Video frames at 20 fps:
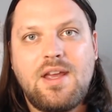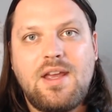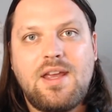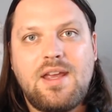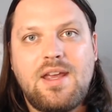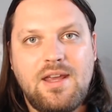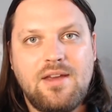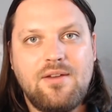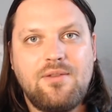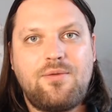
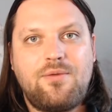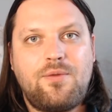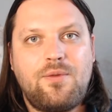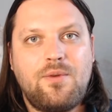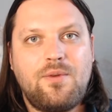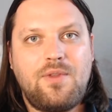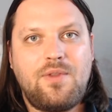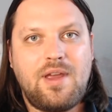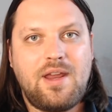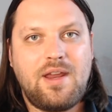if
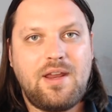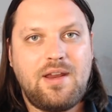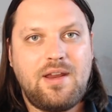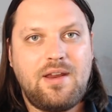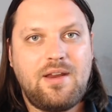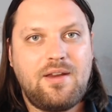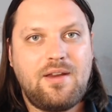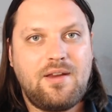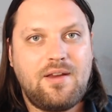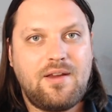
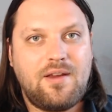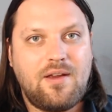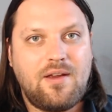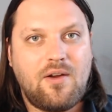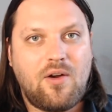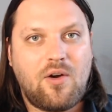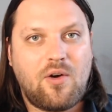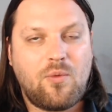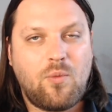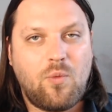they
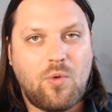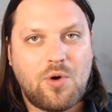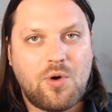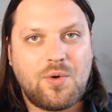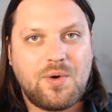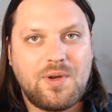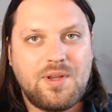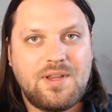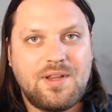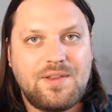are
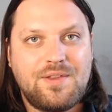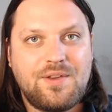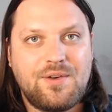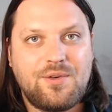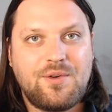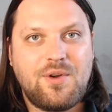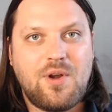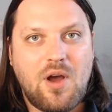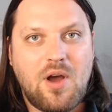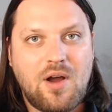worried that they're
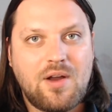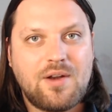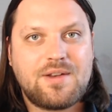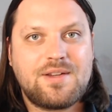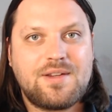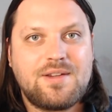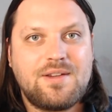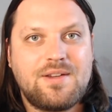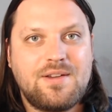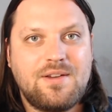
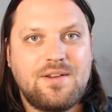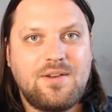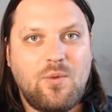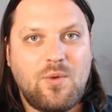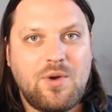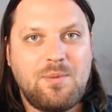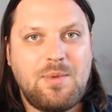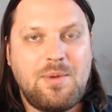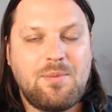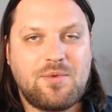not
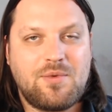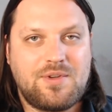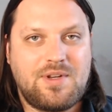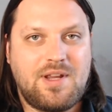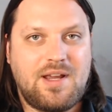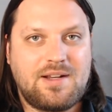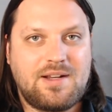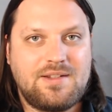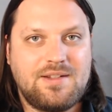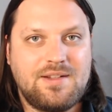going to be
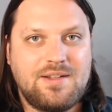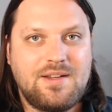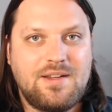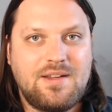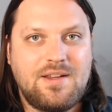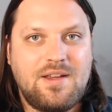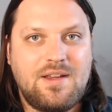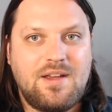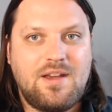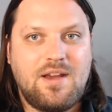protected
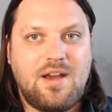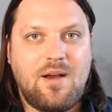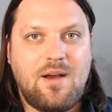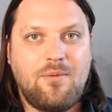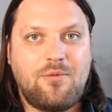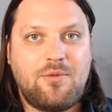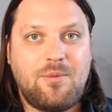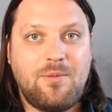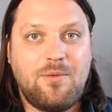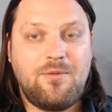
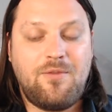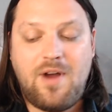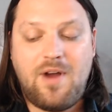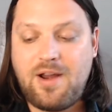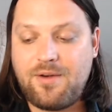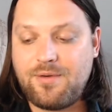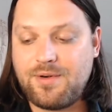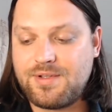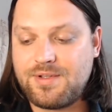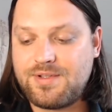from the
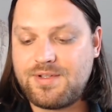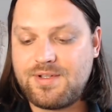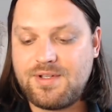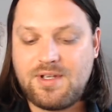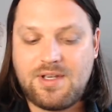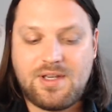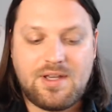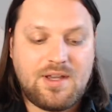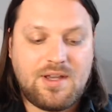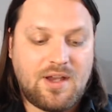virus,
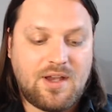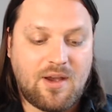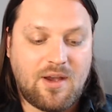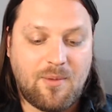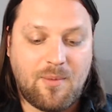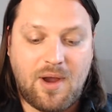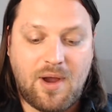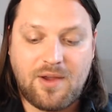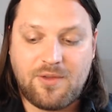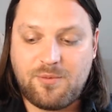
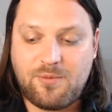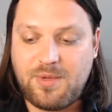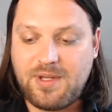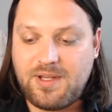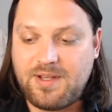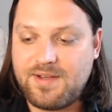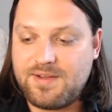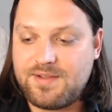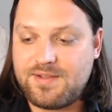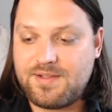either
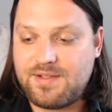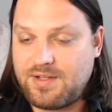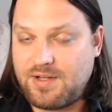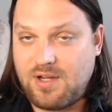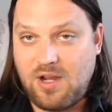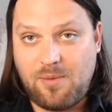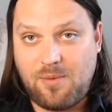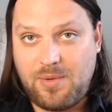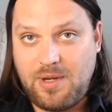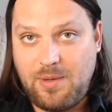because the
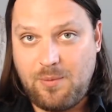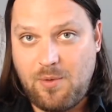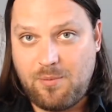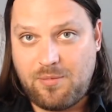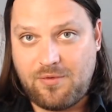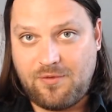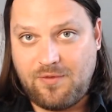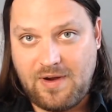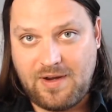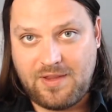company won't
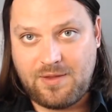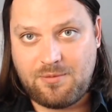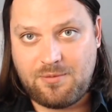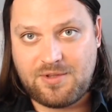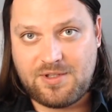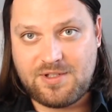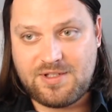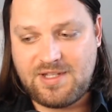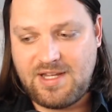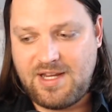provide them with
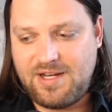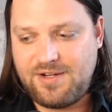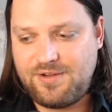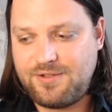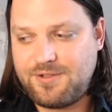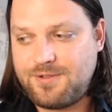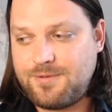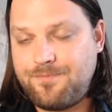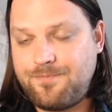the standards